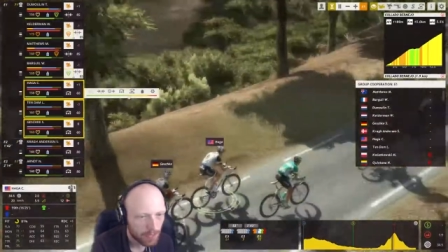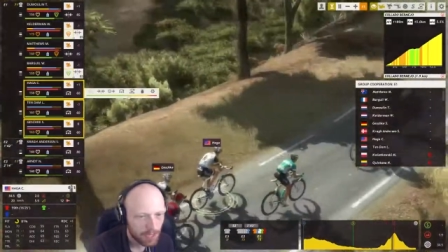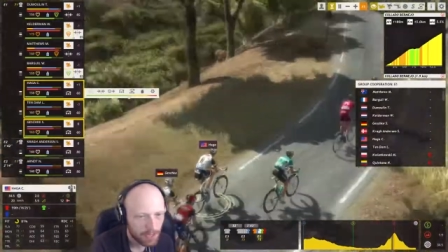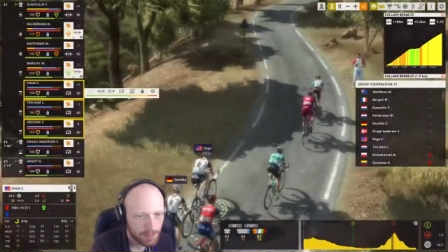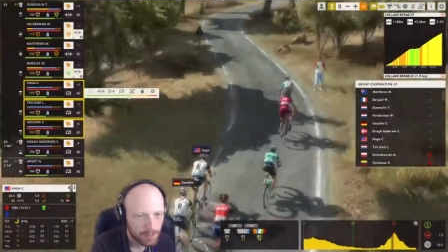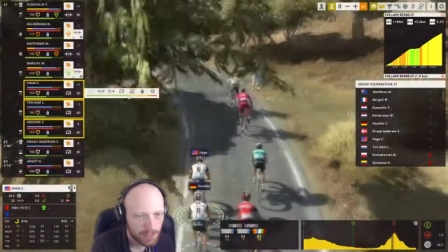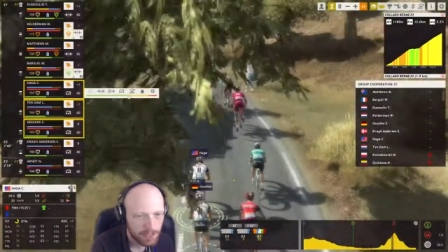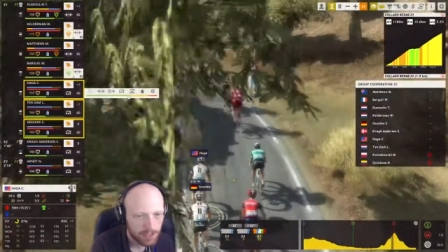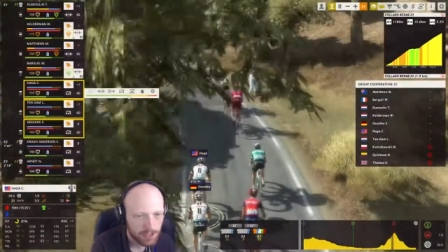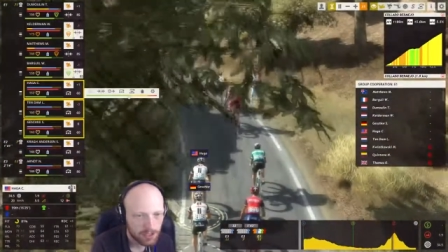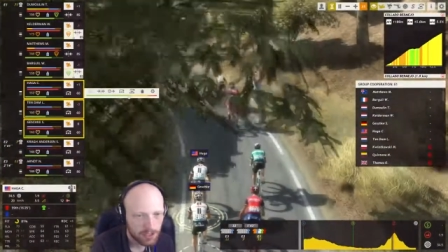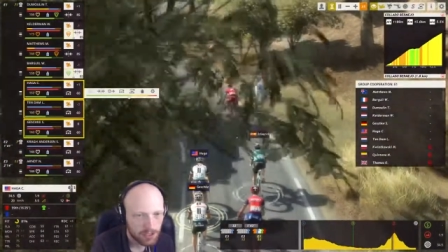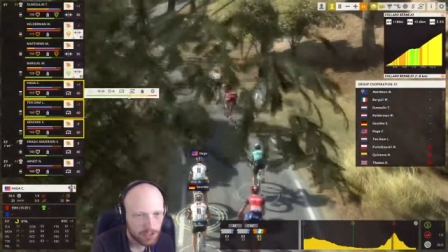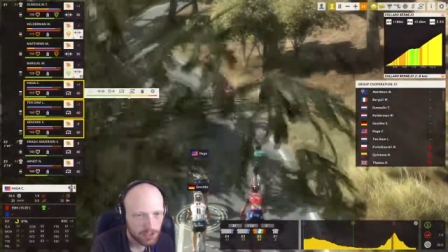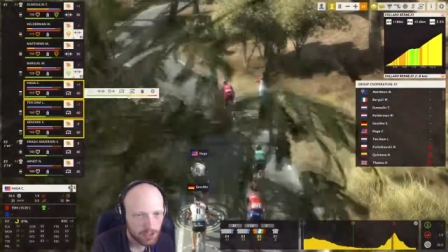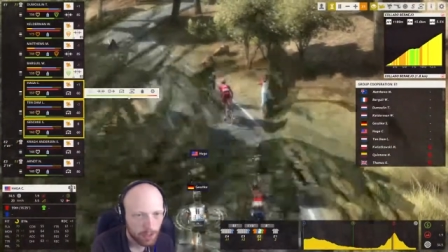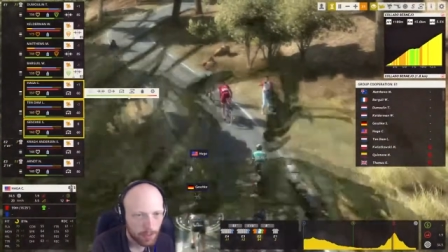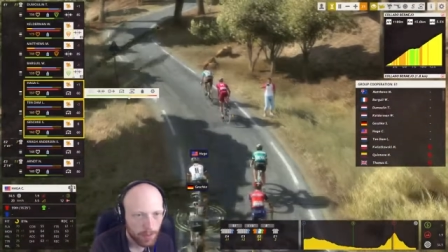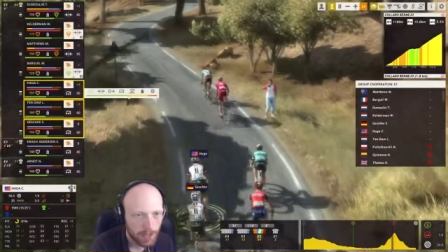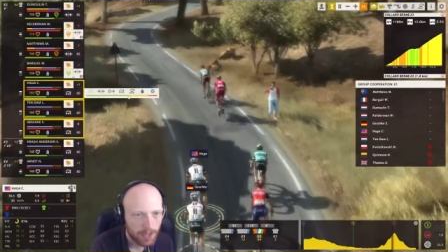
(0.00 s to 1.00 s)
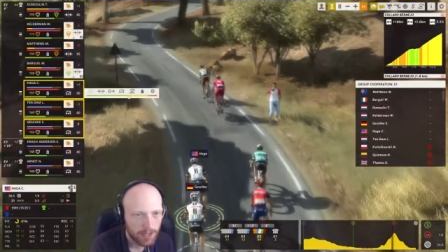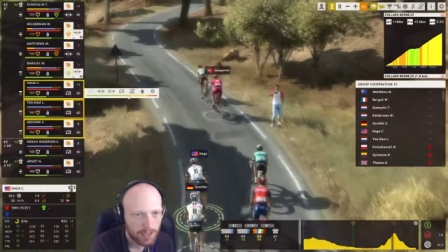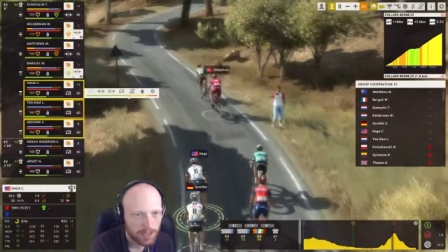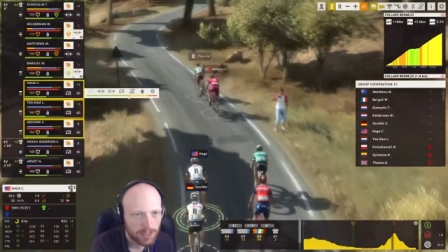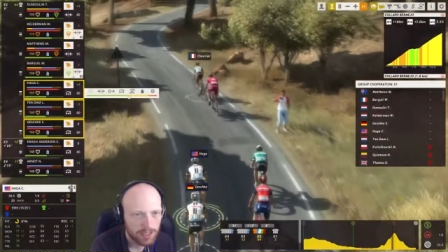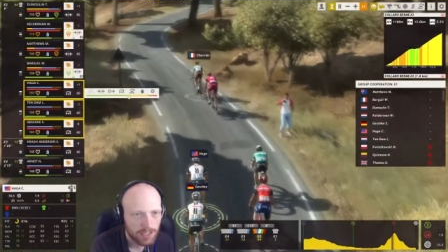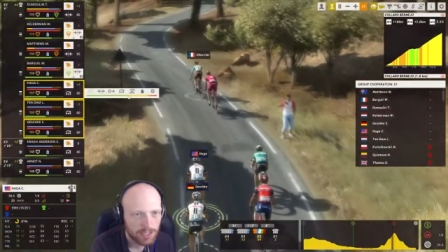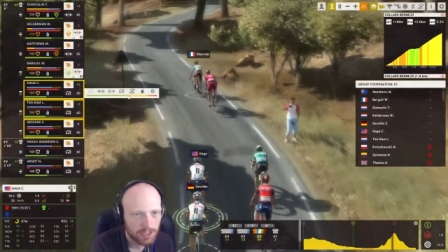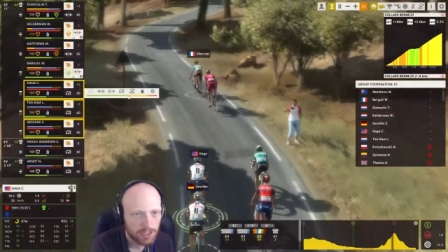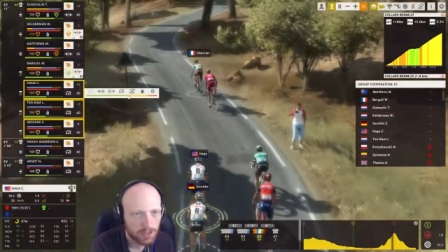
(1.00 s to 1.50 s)
barely making it to the top.
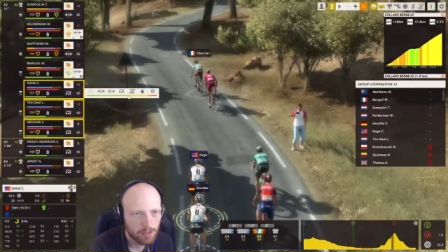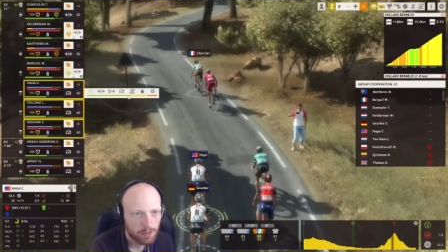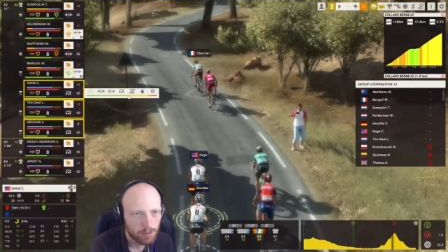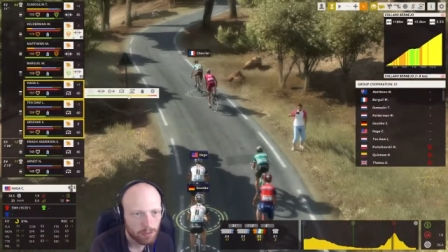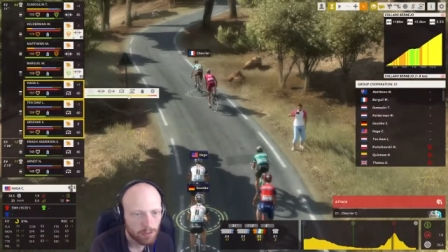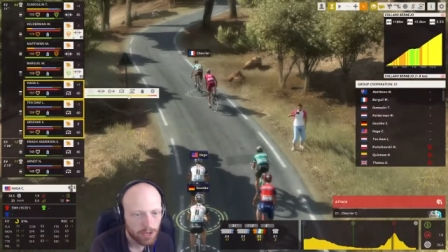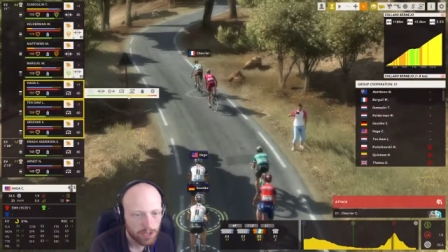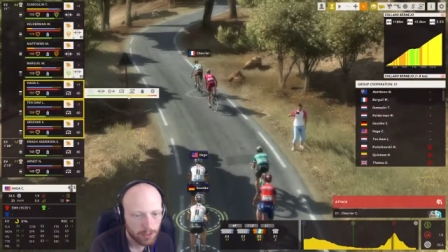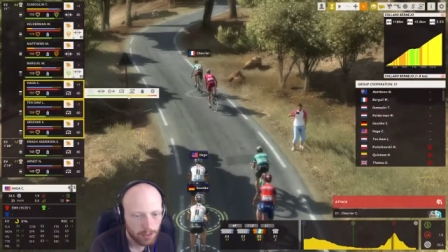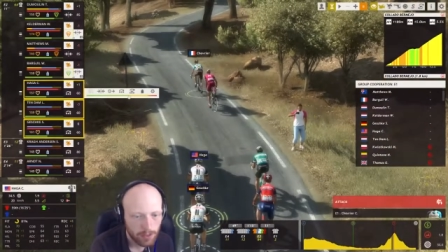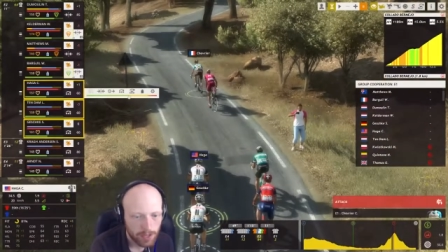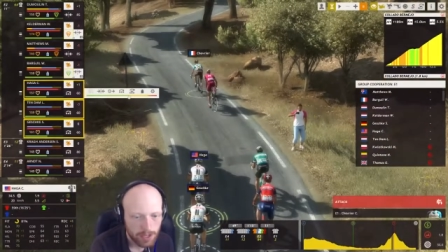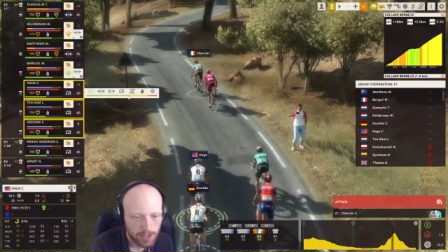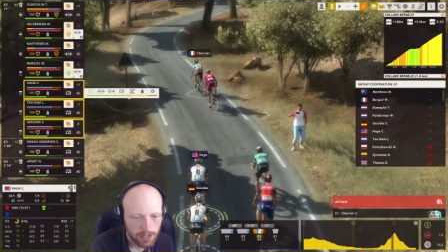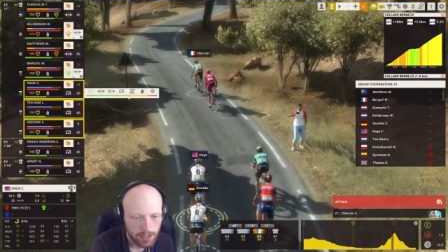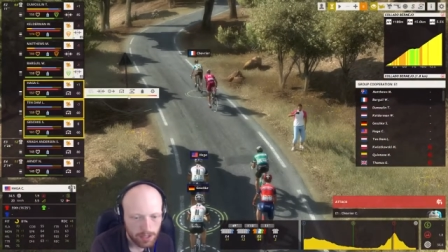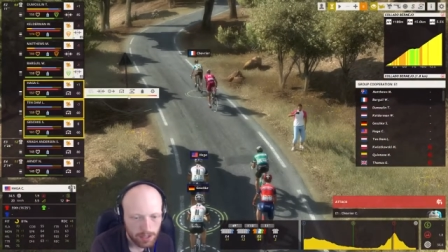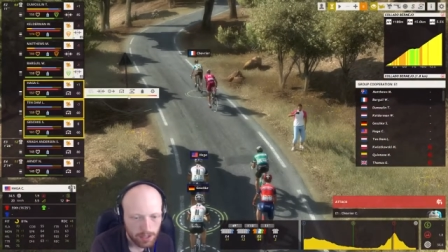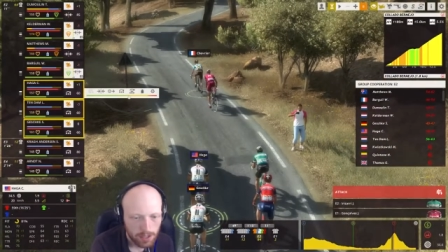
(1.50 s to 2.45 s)
And there's another breakaway.